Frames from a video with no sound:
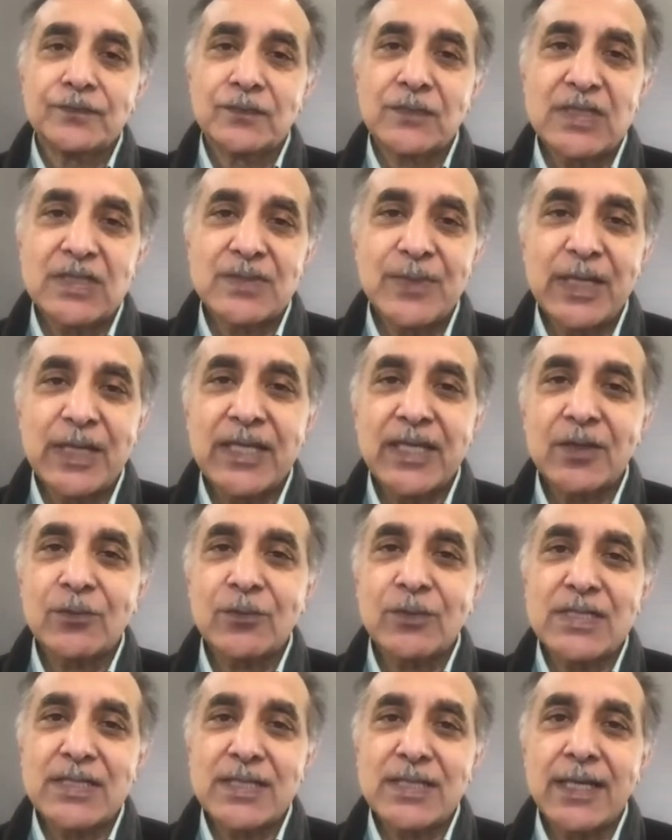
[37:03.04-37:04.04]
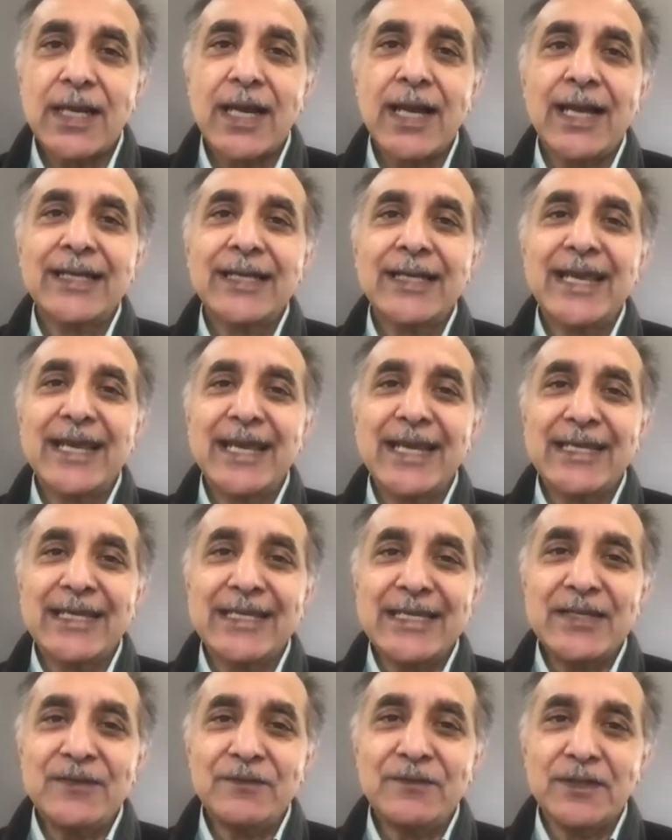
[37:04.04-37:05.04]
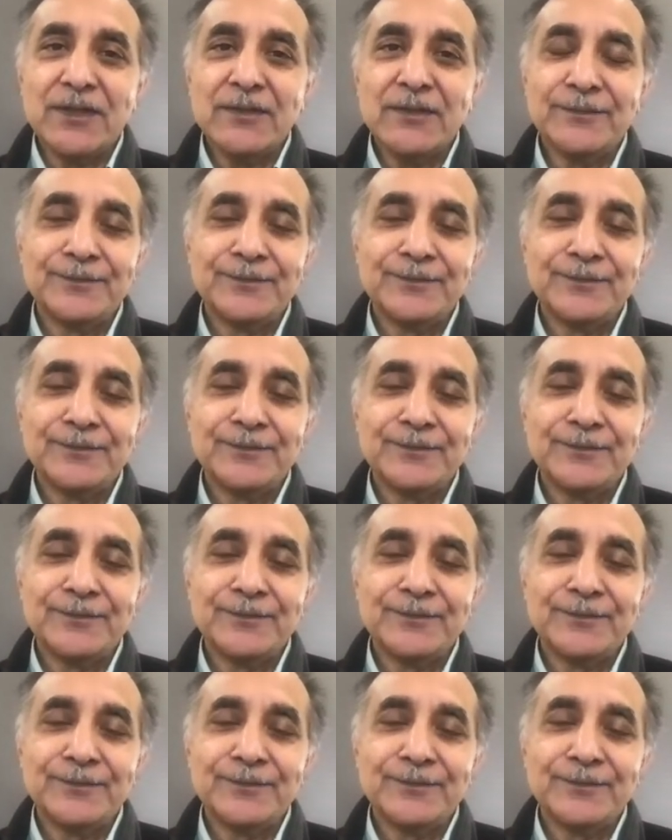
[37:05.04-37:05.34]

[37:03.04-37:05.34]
as my kid would say, I can't even.